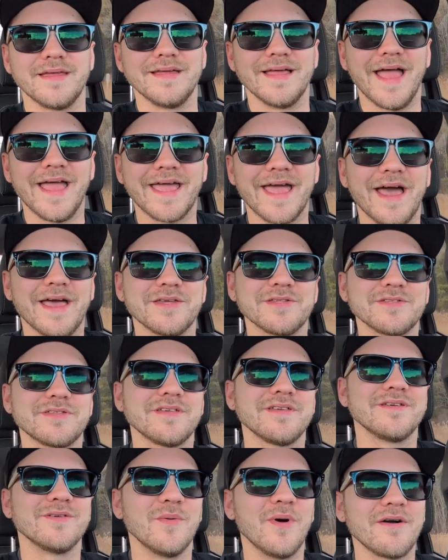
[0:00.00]
Hey
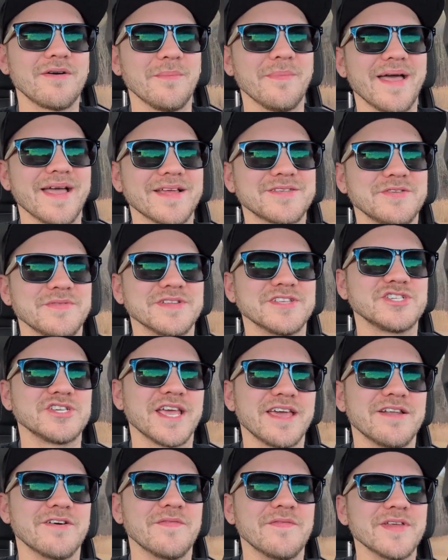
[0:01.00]
guys, welcome back to the
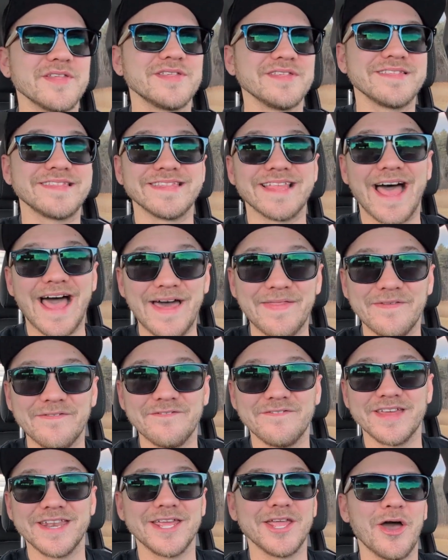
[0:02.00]
channel. This is not the
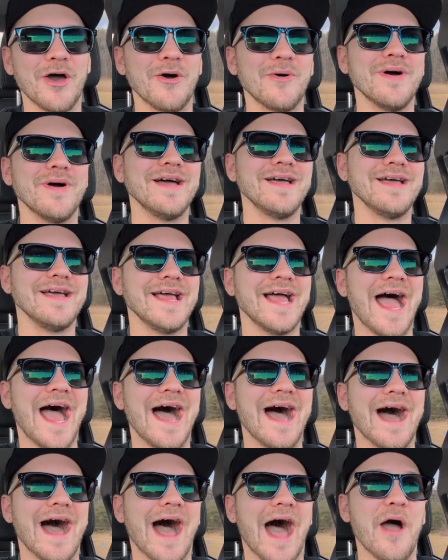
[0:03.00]
video
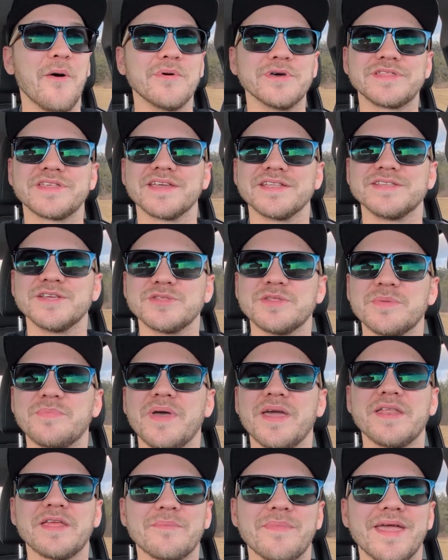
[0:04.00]
I was
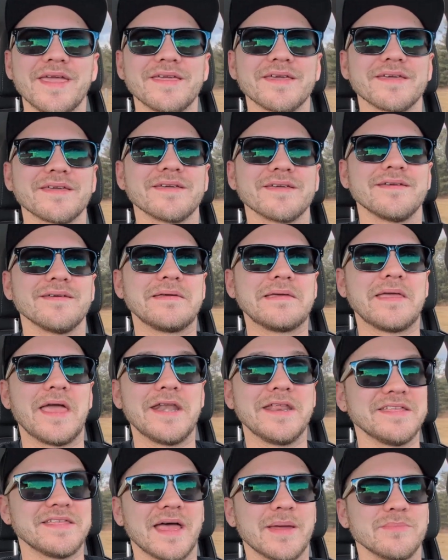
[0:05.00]
anticipating making
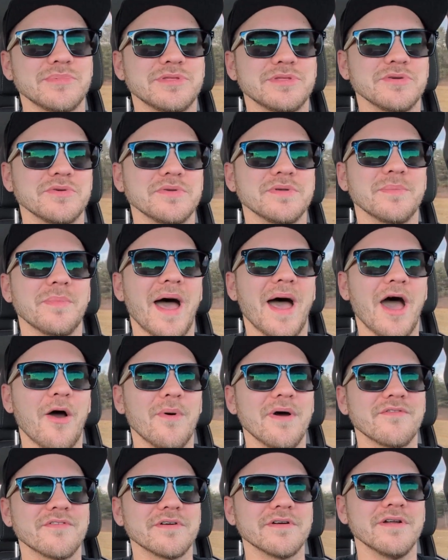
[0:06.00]
anytime soon.
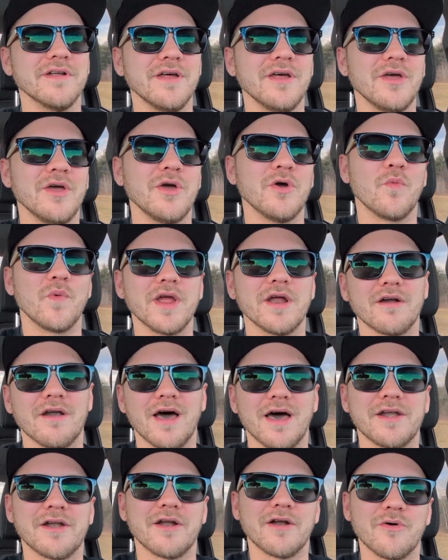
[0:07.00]
However, we are
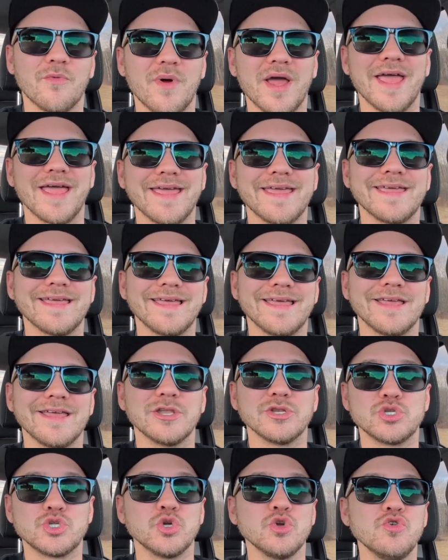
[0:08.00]
on our way
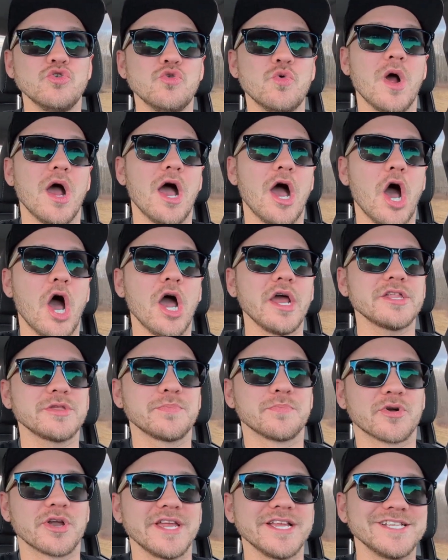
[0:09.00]
to
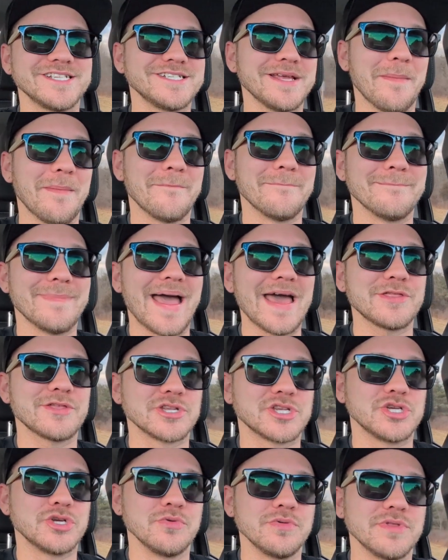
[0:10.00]
Uxbridge,
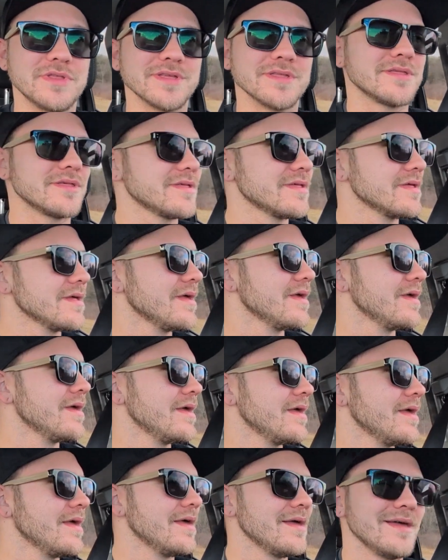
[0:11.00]
Massachusetts
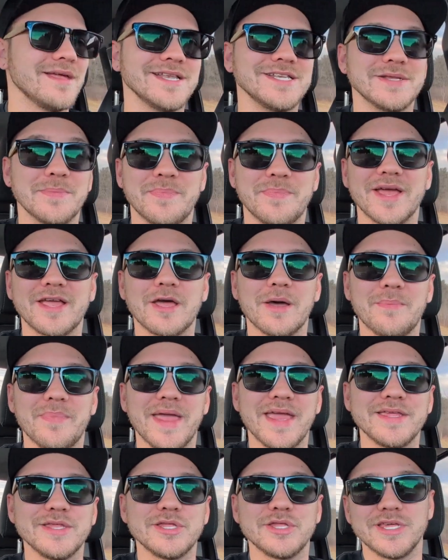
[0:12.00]
to pick up
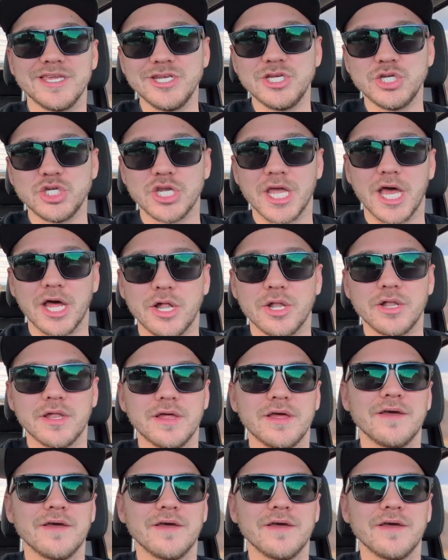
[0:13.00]
a Z-Shell.